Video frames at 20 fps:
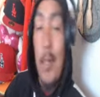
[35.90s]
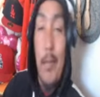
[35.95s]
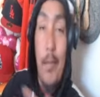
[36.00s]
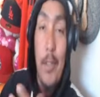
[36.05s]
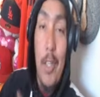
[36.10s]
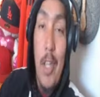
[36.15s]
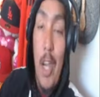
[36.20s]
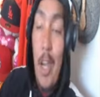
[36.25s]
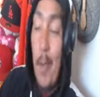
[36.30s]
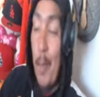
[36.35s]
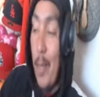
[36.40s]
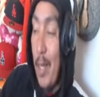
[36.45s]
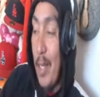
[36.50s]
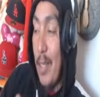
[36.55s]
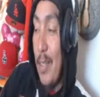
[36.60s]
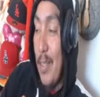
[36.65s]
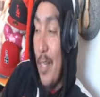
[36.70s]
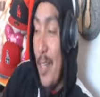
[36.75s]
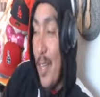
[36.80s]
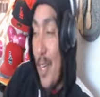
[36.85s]
I'm here for y'all,
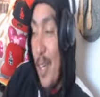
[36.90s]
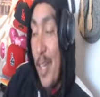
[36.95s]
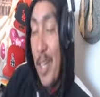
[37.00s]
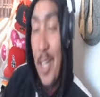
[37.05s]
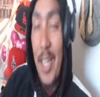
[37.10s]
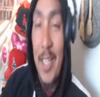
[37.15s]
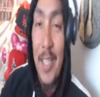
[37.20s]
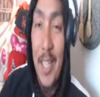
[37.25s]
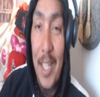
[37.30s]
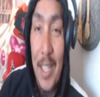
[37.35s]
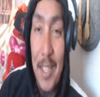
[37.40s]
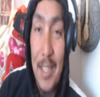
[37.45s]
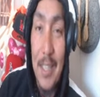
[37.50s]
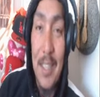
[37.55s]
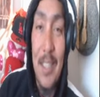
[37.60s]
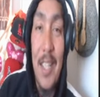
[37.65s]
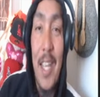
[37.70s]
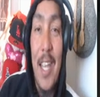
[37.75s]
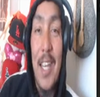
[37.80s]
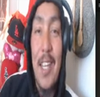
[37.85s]
man. At the end
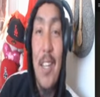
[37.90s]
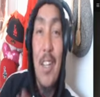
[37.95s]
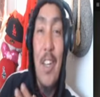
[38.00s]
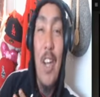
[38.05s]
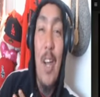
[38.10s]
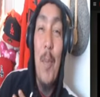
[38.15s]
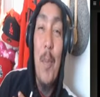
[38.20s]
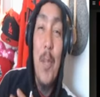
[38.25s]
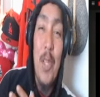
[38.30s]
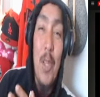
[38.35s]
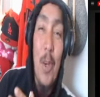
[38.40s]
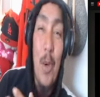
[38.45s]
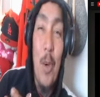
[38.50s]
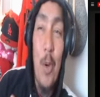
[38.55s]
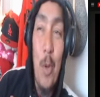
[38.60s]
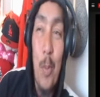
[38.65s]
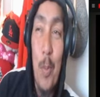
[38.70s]
of the day, call me your